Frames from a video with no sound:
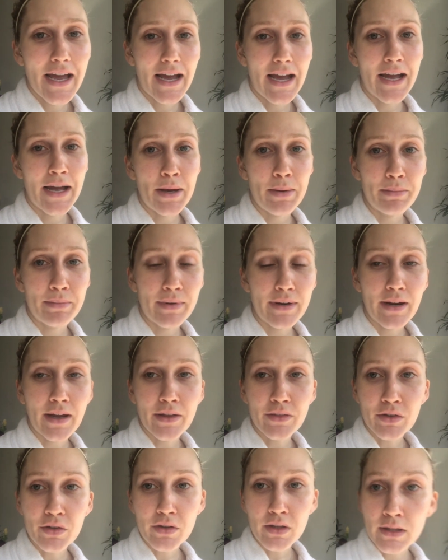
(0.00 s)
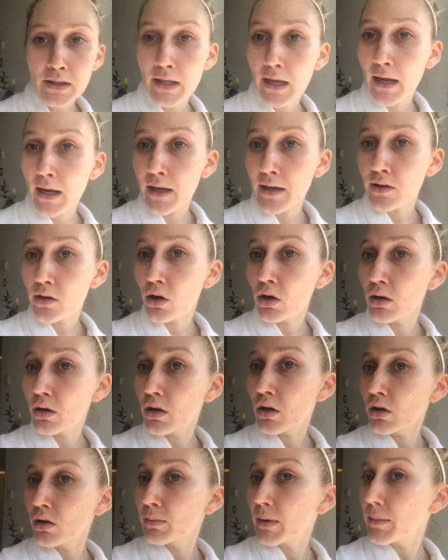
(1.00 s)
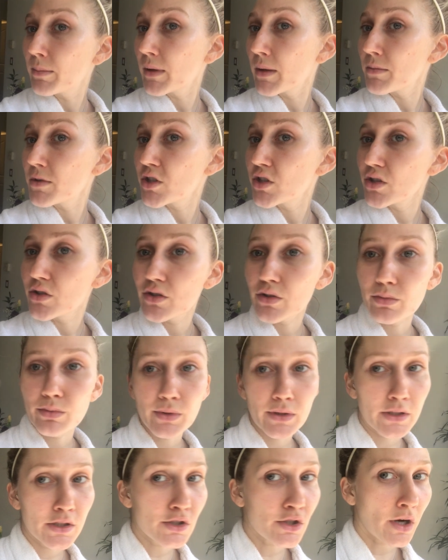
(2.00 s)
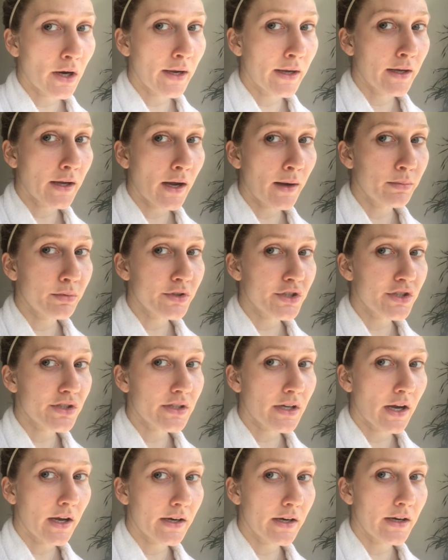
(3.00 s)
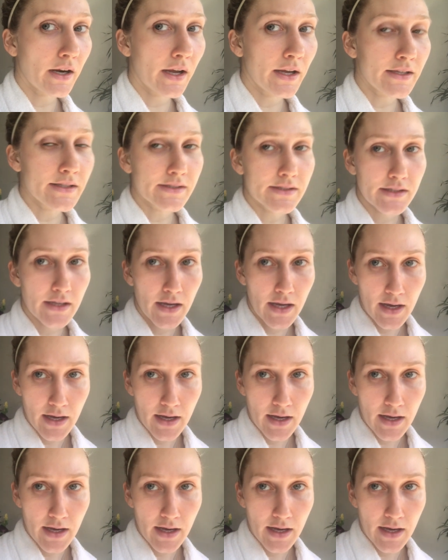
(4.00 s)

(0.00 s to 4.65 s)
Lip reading: But other than that, all my blemishes are really drying up, which is kind of nice.